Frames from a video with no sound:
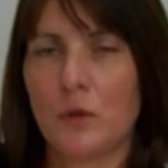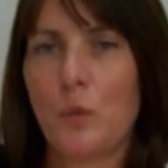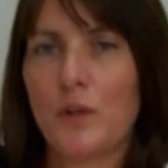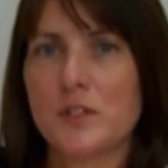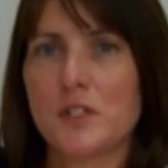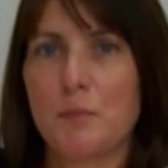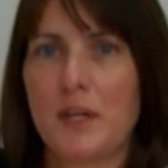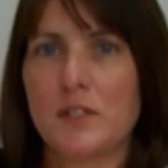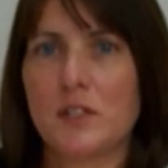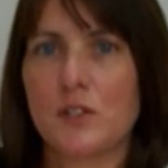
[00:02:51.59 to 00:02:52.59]
once the
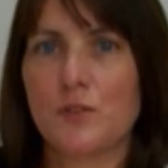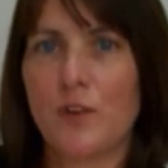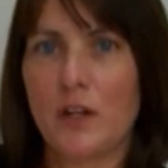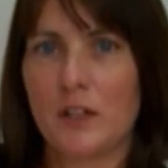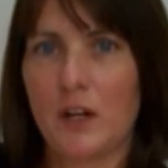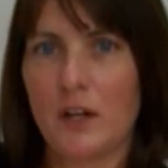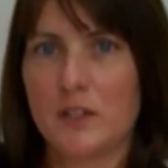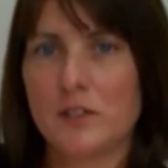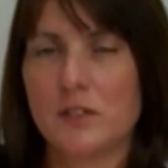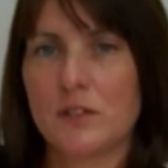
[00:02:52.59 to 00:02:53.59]
matter has
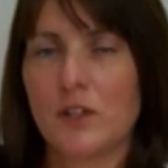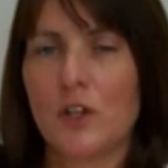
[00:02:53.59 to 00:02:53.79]
finalised,